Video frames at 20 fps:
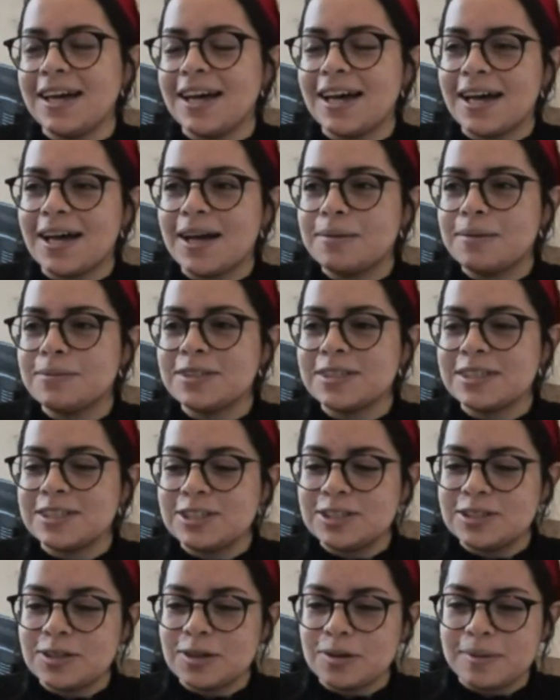So then
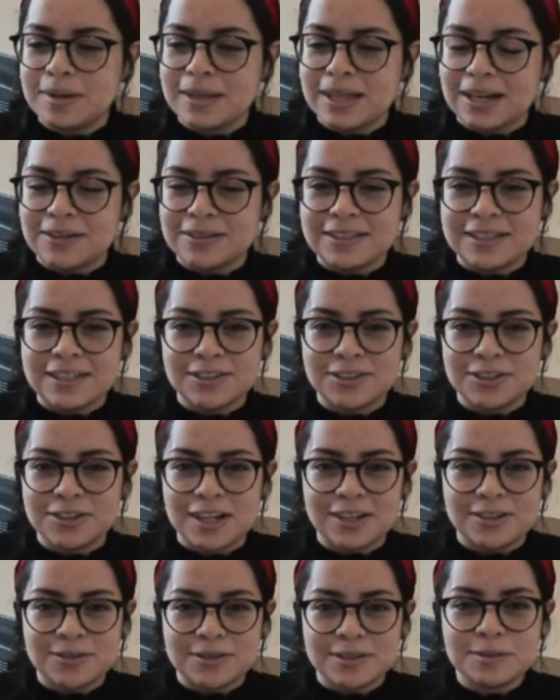she told me that I was the
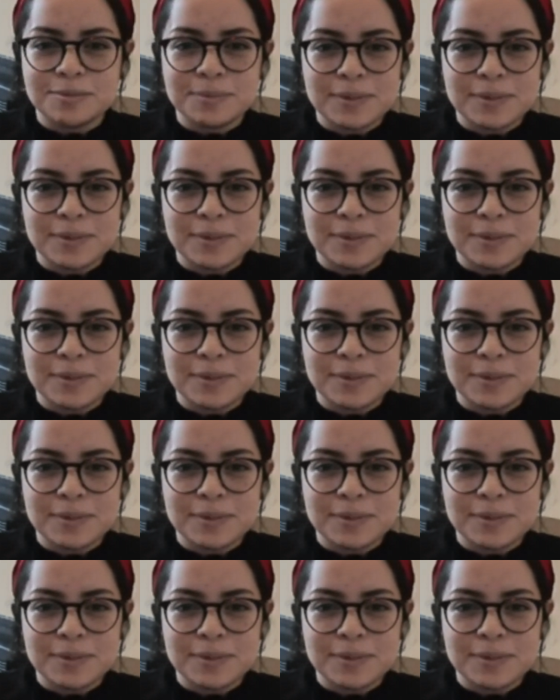undergraduate